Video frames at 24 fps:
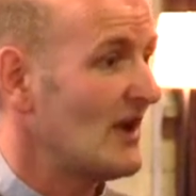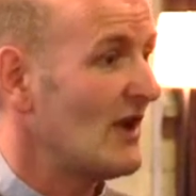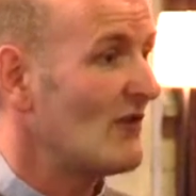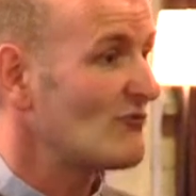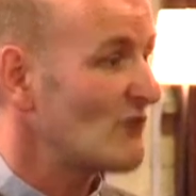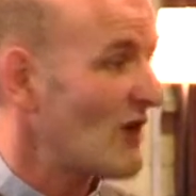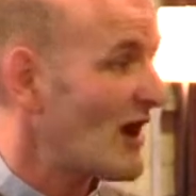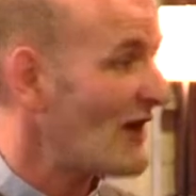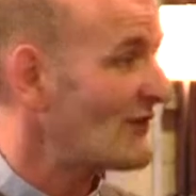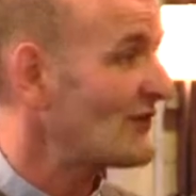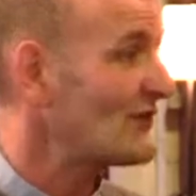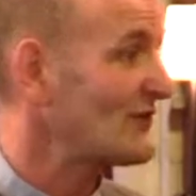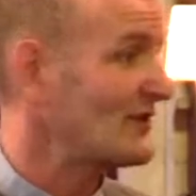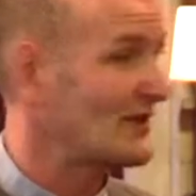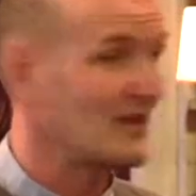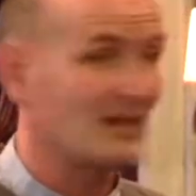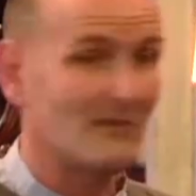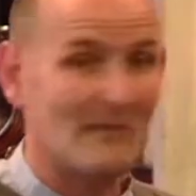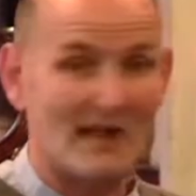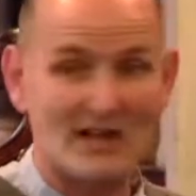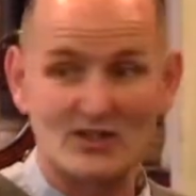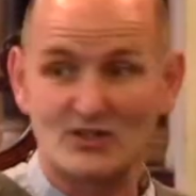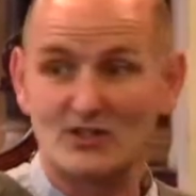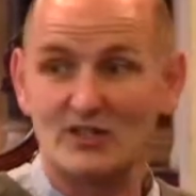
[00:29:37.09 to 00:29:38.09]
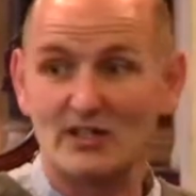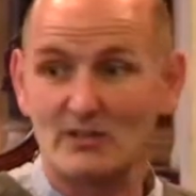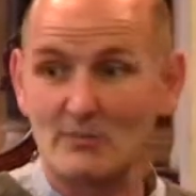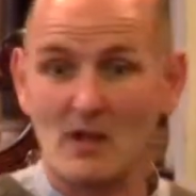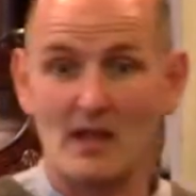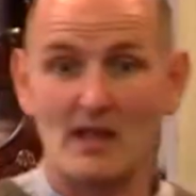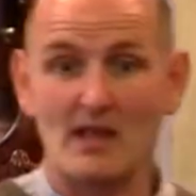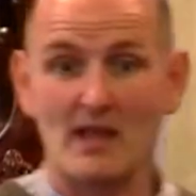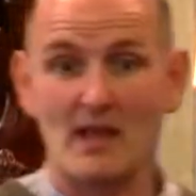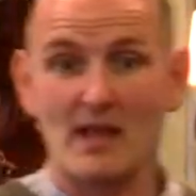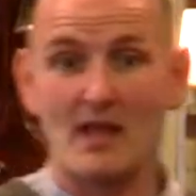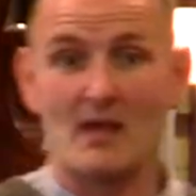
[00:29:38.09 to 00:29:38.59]
Rather than imagining
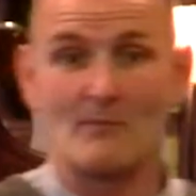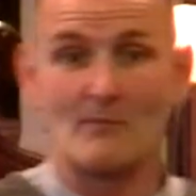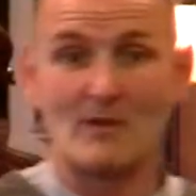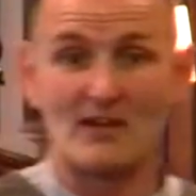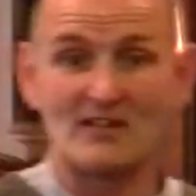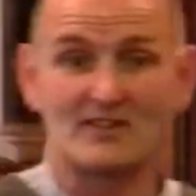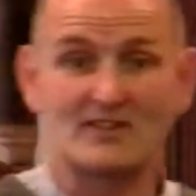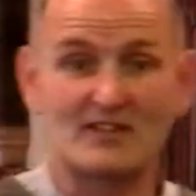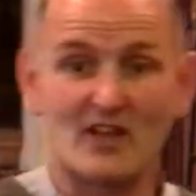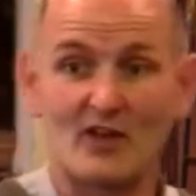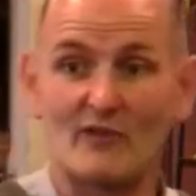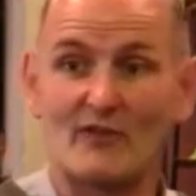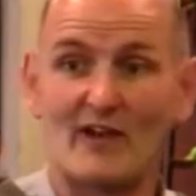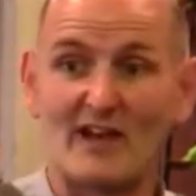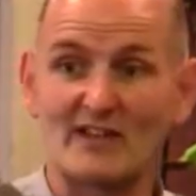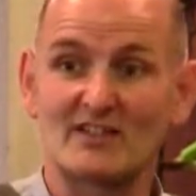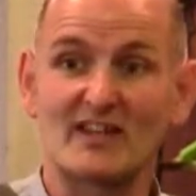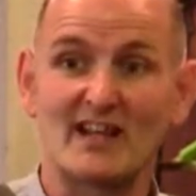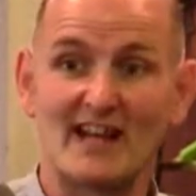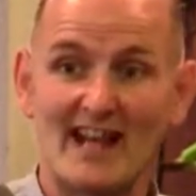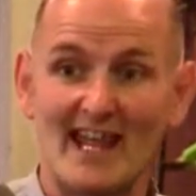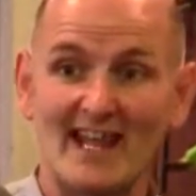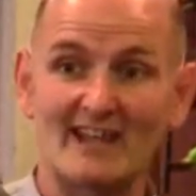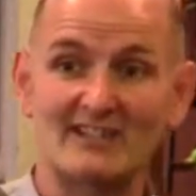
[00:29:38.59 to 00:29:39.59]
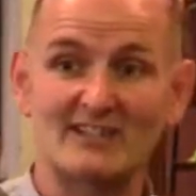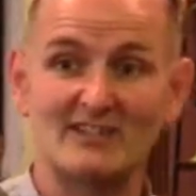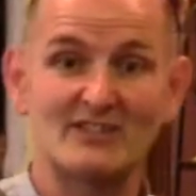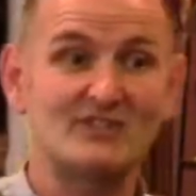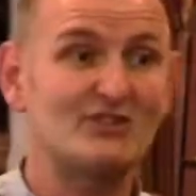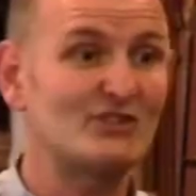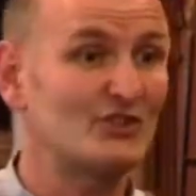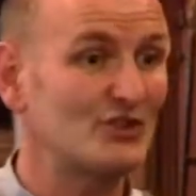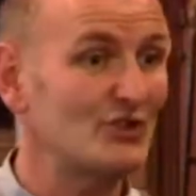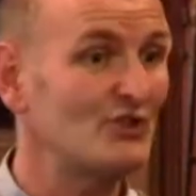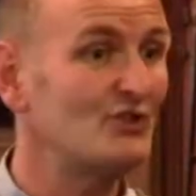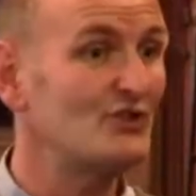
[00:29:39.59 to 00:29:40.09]
my, myself as
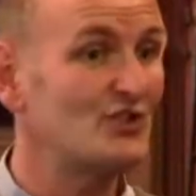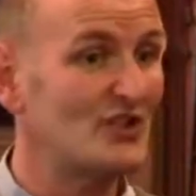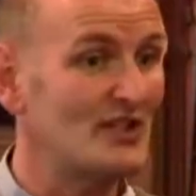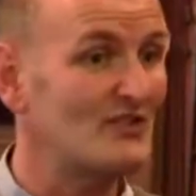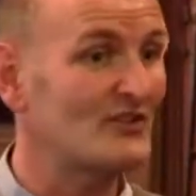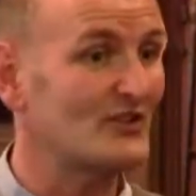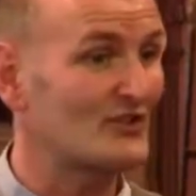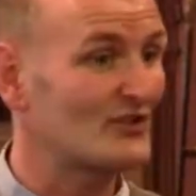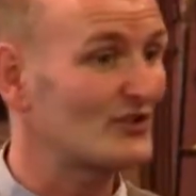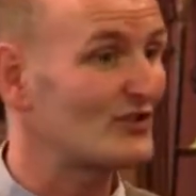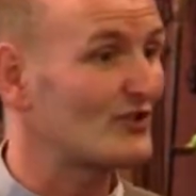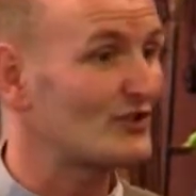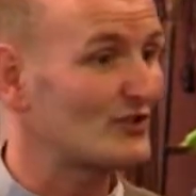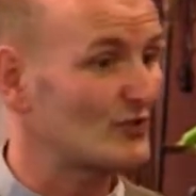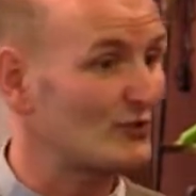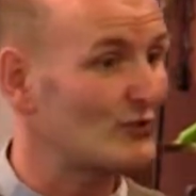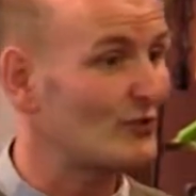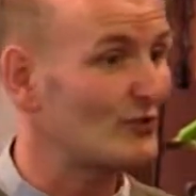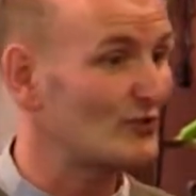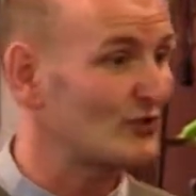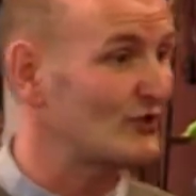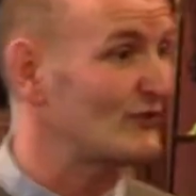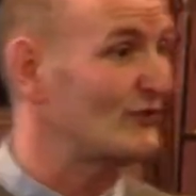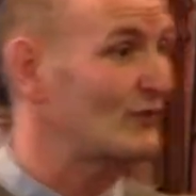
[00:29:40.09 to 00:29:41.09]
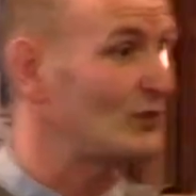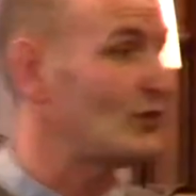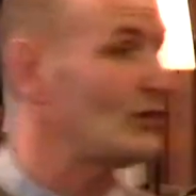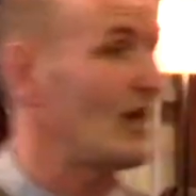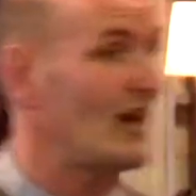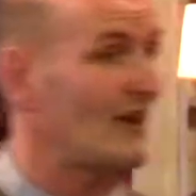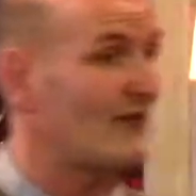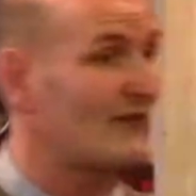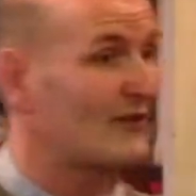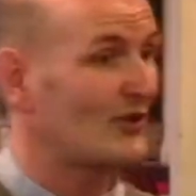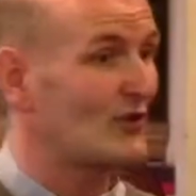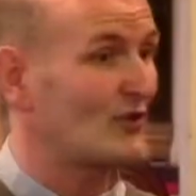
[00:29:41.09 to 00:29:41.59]
connected to Jesus, the source of all
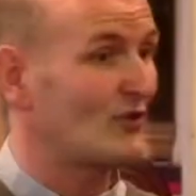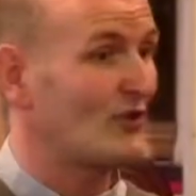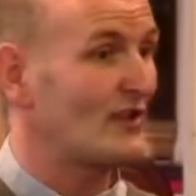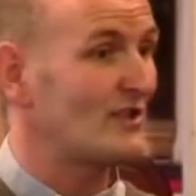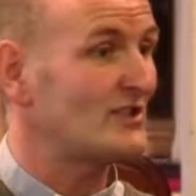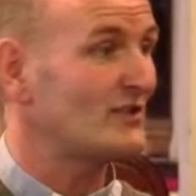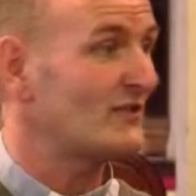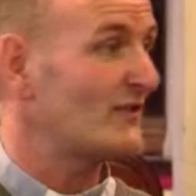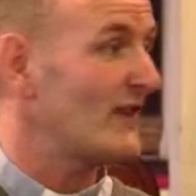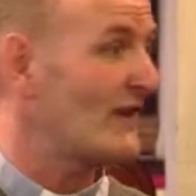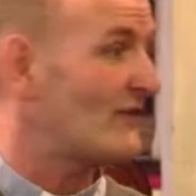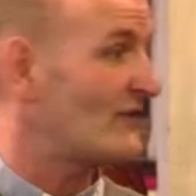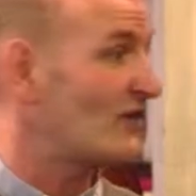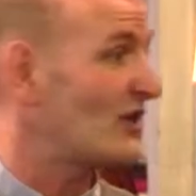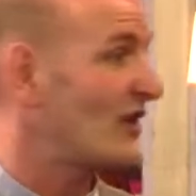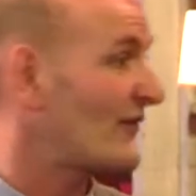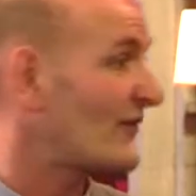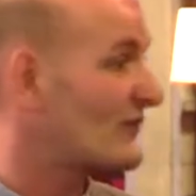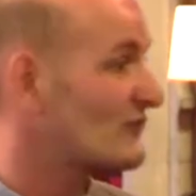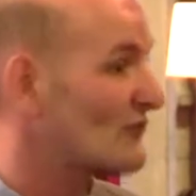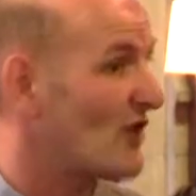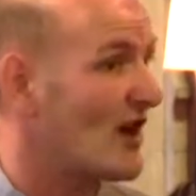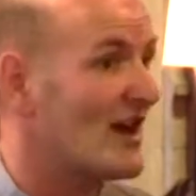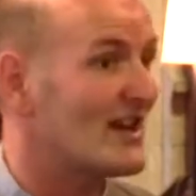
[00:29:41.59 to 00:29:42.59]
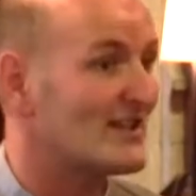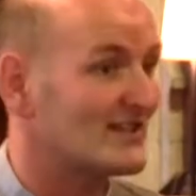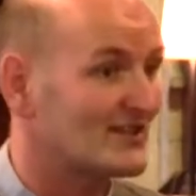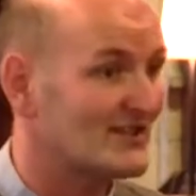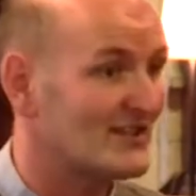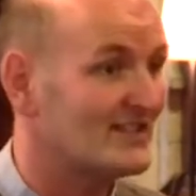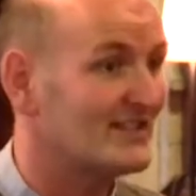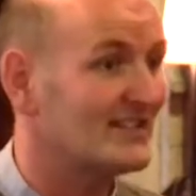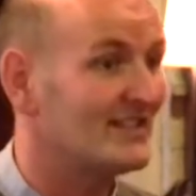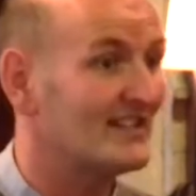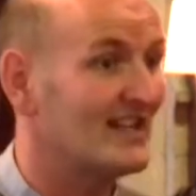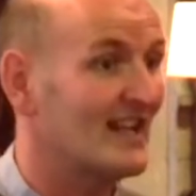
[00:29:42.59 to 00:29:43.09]
life, the creator of heaven and earth, right
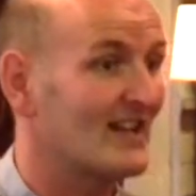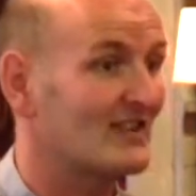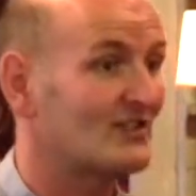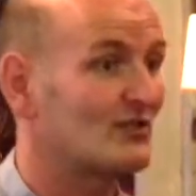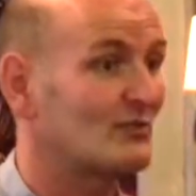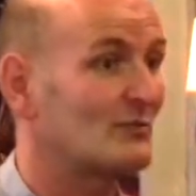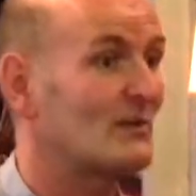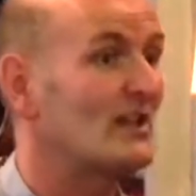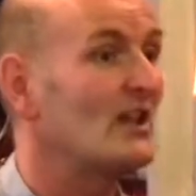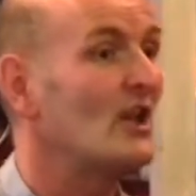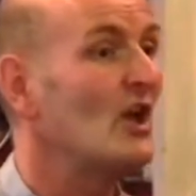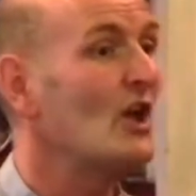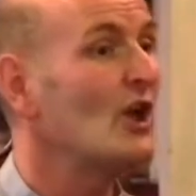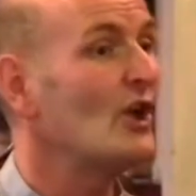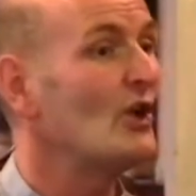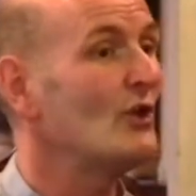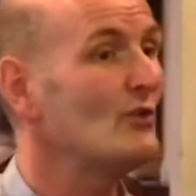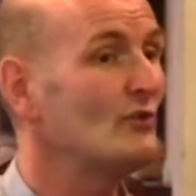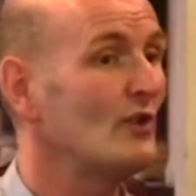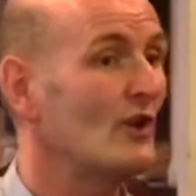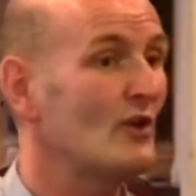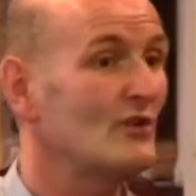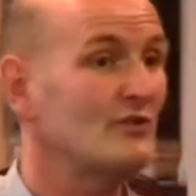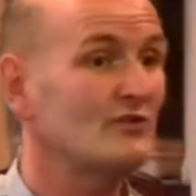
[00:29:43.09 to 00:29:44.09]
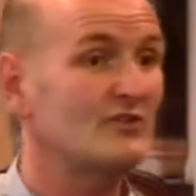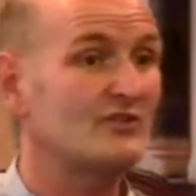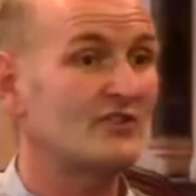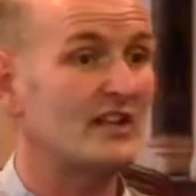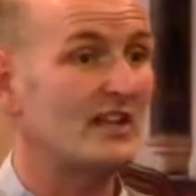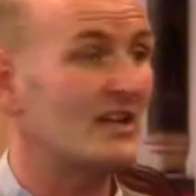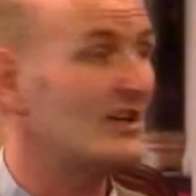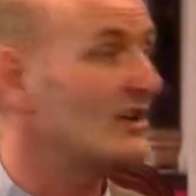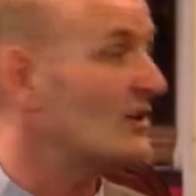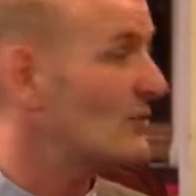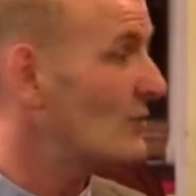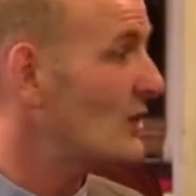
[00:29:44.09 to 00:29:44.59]
sitting next to me, who knows the
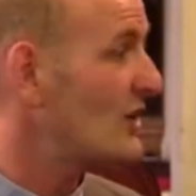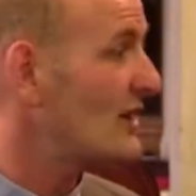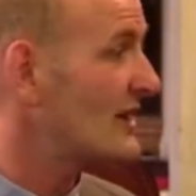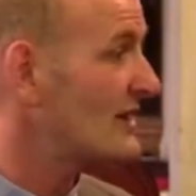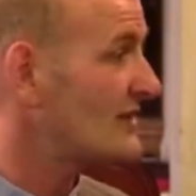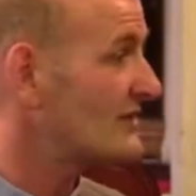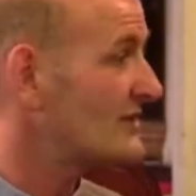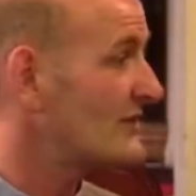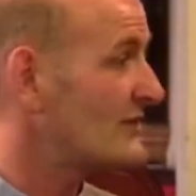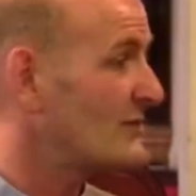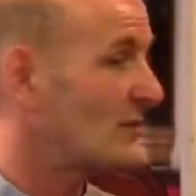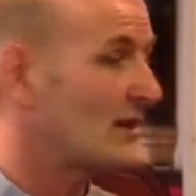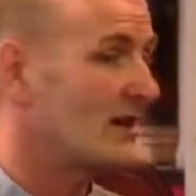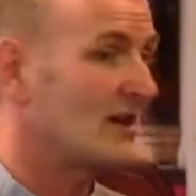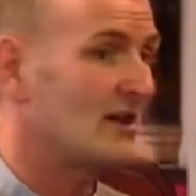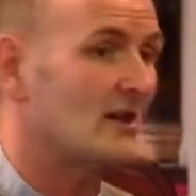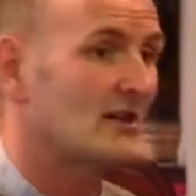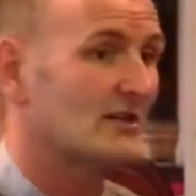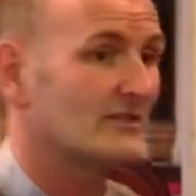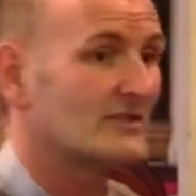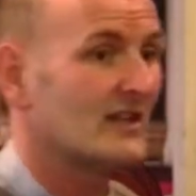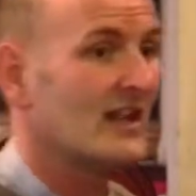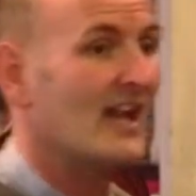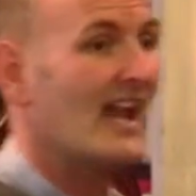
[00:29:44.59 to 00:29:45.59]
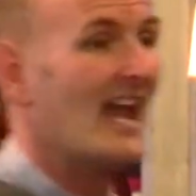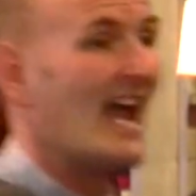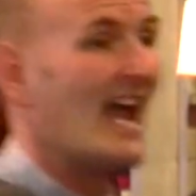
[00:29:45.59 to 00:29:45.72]
inner workings of my heart.